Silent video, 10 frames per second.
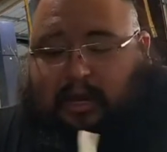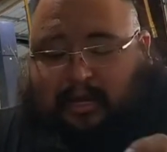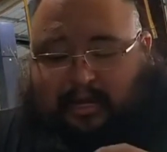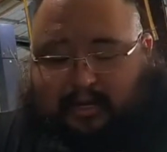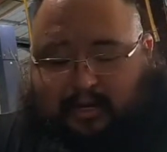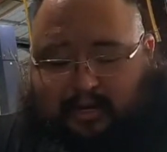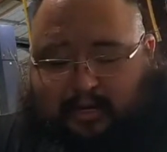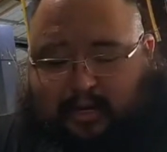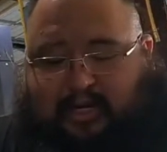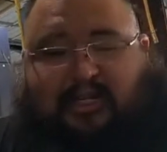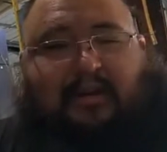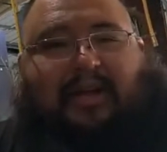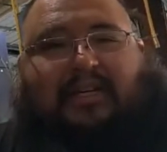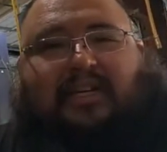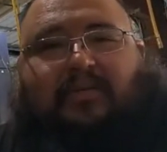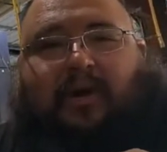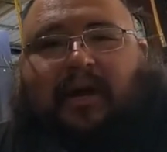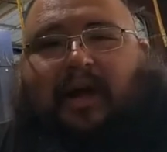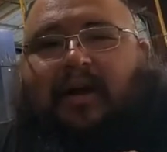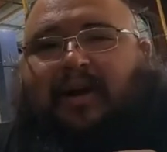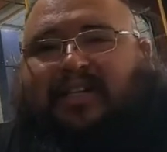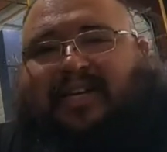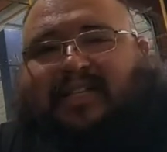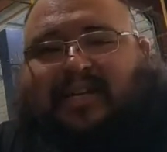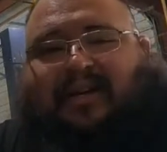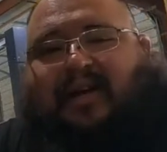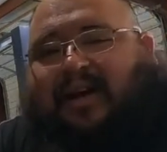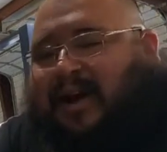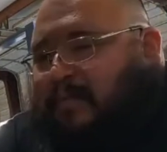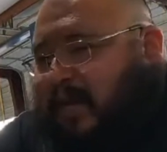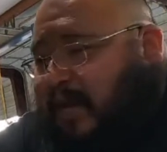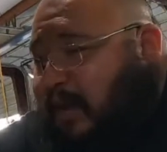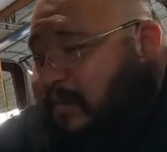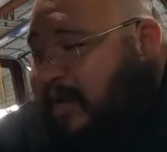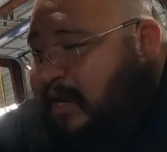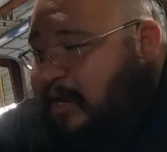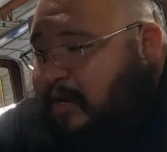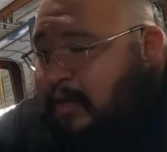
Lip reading: and it should work. I already tested a good IPDM in it.